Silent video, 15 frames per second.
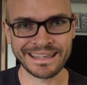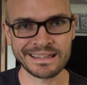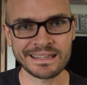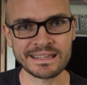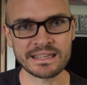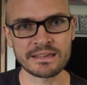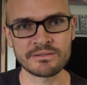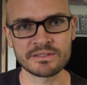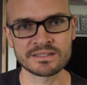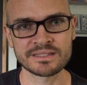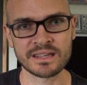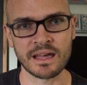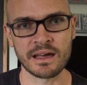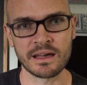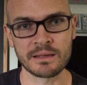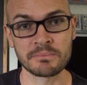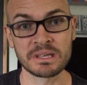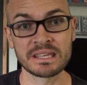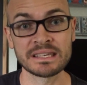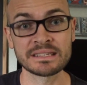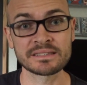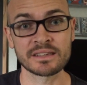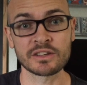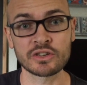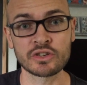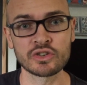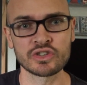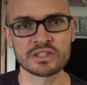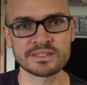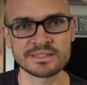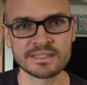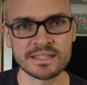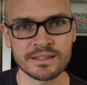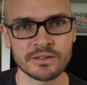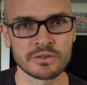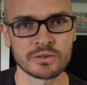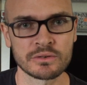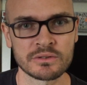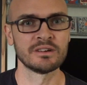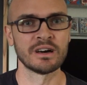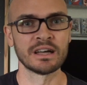any given time is a good deal?